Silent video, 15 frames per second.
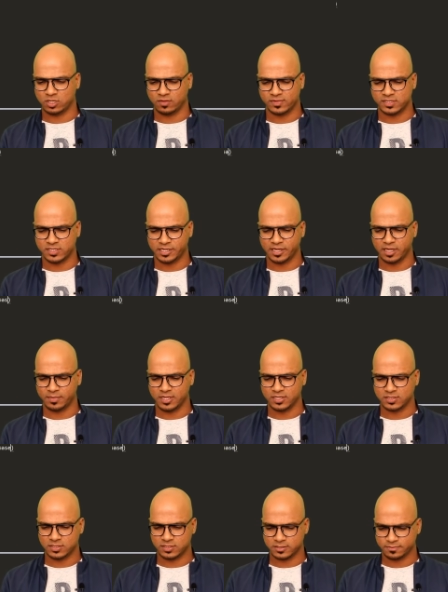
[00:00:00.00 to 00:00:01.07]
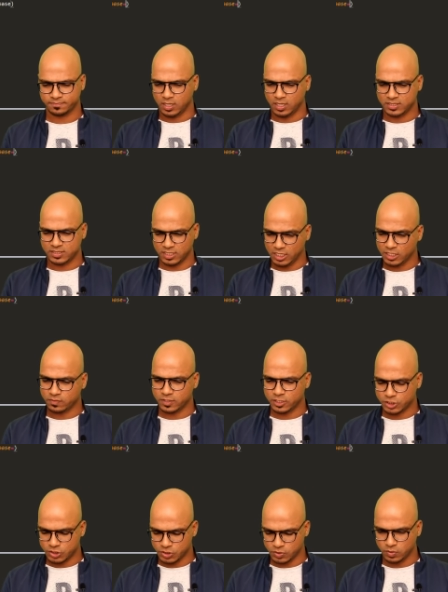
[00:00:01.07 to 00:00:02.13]
So I will say database is equal
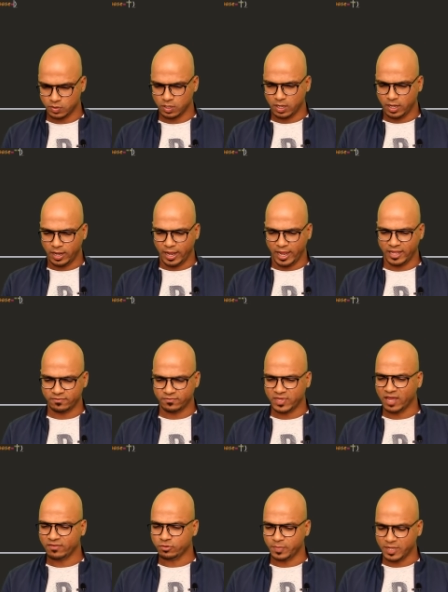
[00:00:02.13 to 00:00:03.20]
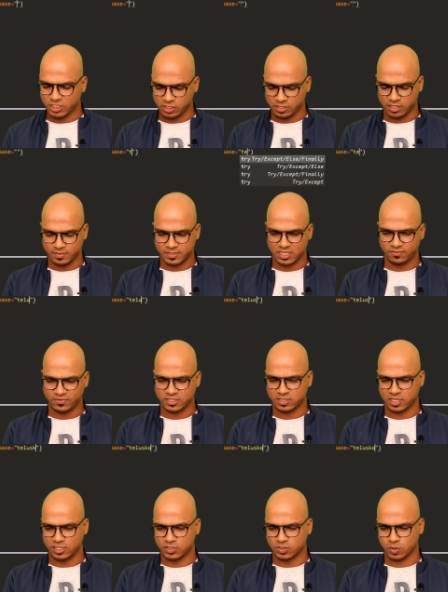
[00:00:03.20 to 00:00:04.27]
to, and we have to mention database name, which is
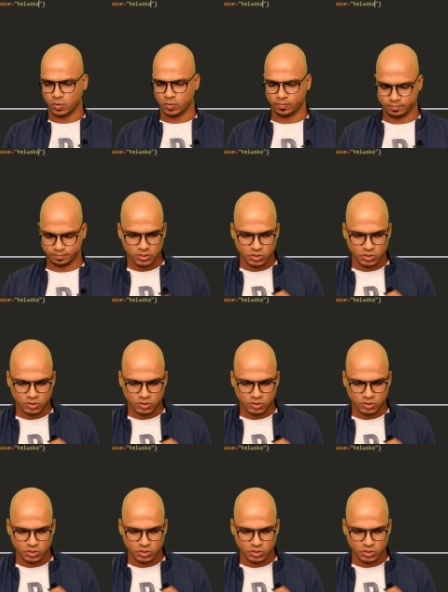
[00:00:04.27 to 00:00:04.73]
Telusko.